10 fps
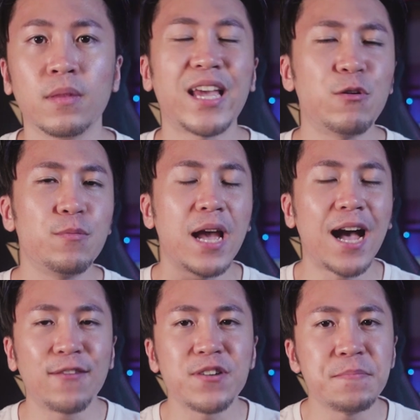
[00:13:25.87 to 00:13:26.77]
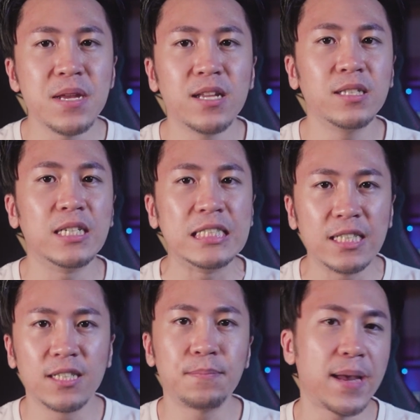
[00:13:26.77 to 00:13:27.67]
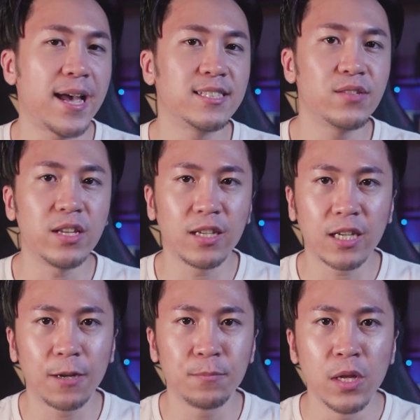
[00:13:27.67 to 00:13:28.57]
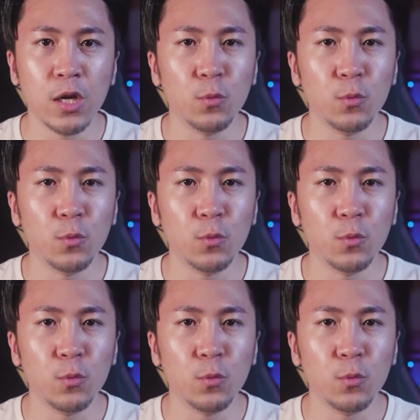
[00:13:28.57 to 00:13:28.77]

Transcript: That will be $500,000 a year passive income,